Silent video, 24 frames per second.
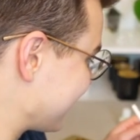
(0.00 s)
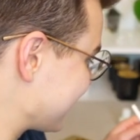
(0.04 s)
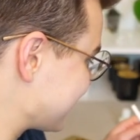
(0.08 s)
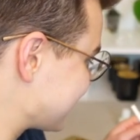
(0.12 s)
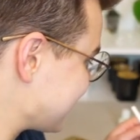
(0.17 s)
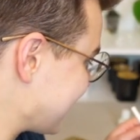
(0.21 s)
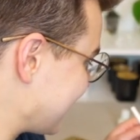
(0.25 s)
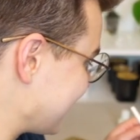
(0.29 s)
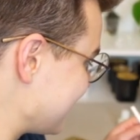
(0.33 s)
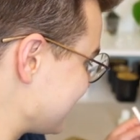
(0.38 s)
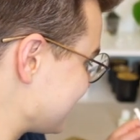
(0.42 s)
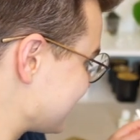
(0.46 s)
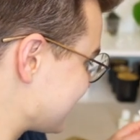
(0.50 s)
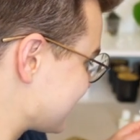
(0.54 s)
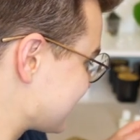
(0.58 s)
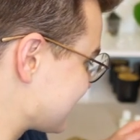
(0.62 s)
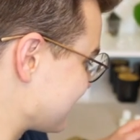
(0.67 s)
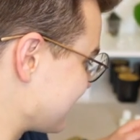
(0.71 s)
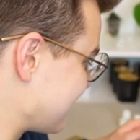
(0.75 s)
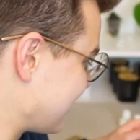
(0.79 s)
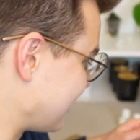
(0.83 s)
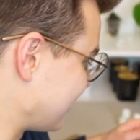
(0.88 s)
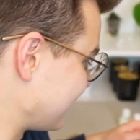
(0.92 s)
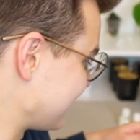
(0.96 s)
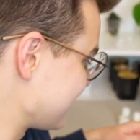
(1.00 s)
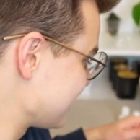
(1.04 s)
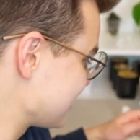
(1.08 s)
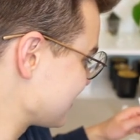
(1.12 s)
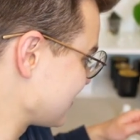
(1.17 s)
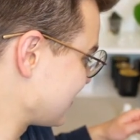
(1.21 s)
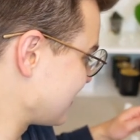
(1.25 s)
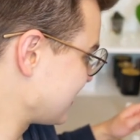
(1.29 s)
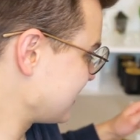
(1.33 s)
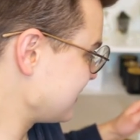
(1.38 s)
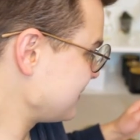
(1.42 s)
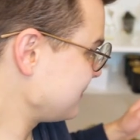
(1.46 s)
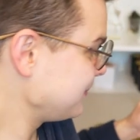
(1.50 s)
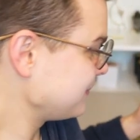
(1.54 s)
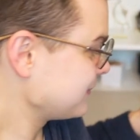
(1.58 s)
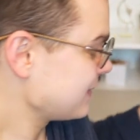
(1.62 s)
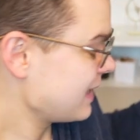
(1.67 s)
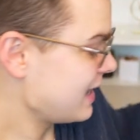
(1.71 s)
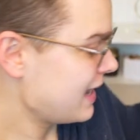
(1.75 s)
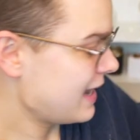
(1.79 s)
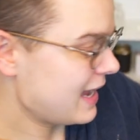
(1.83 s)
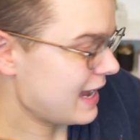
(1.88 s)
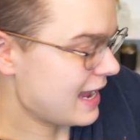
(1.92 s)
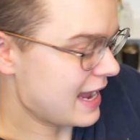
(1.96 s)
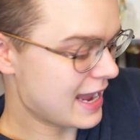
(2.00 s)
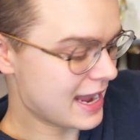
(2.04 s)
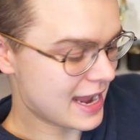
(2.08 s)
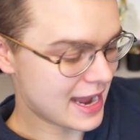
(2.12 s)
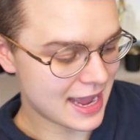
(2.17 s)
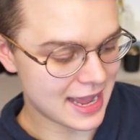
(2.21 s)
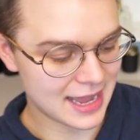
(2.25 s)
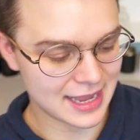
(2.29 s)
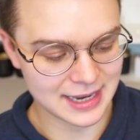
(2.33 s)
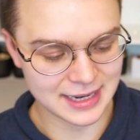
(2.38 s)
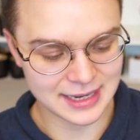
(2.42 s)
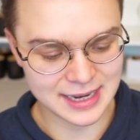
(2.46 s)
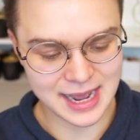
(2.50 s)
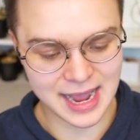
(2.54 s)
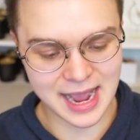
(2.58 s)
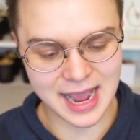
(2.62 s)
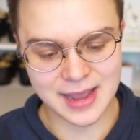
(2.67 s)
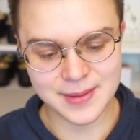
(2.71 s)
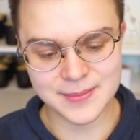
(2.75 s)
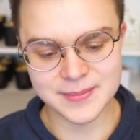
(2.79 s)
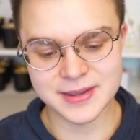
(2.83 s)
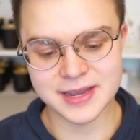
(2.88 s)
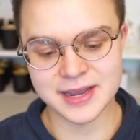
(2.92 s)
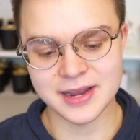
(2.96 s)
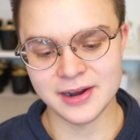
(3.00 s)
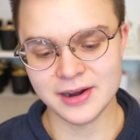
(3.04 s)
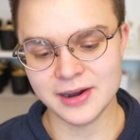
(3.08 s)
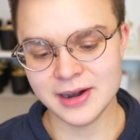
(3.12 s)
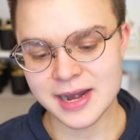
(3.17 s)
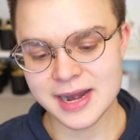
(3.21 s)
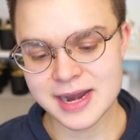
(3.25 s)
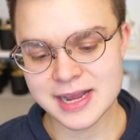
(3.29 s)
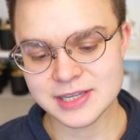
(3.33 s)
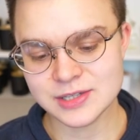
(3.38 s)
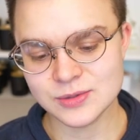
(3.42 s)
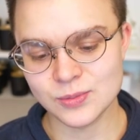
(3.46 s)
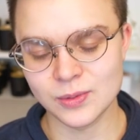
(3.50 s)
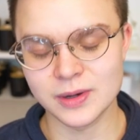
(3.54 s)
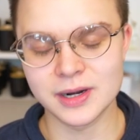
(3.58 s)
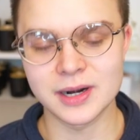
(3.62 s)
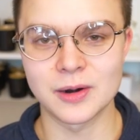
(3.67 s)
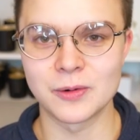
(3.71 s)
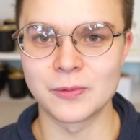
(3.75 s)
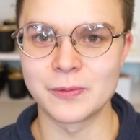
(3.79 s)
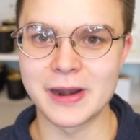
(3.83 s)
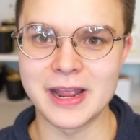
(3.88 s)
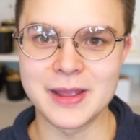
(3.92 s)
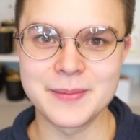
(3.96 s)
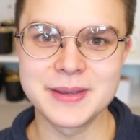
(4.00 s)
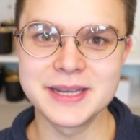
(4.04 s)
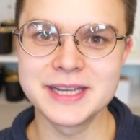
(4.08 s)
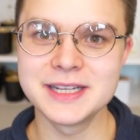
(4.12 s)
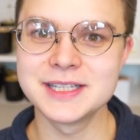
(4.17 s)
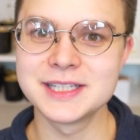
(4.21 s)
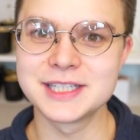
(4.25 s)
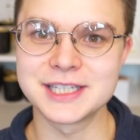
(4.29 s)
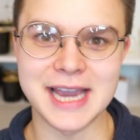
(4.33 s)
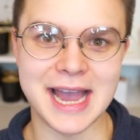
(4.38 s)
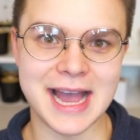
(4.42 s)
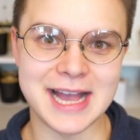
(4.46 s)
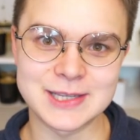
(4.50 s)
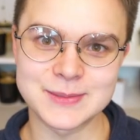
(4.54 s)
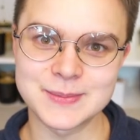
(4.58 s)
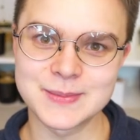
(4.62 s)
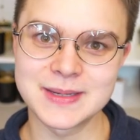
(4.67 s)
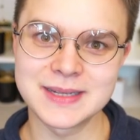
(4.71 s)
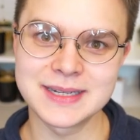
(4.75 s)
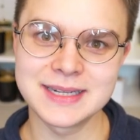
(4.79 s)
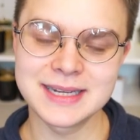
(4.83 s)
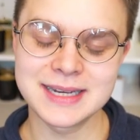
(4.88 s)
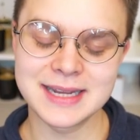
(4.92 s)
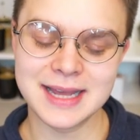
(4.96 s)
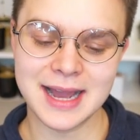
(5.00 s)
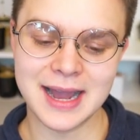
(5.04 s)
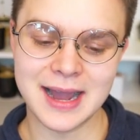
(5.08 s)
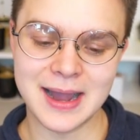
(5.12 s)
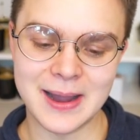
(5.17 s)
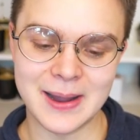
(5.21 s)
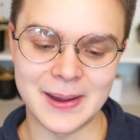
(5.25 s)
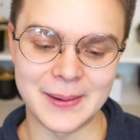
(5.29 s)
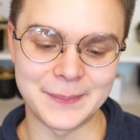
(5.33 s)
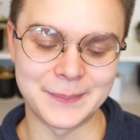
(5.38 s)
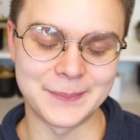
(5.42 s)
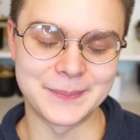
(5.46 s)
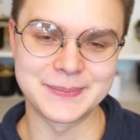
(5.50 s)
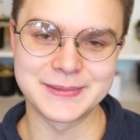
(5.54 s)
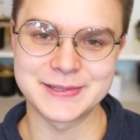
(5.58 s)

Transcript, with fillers: excited to smell this one and I'm curious what Arabian jasmine um,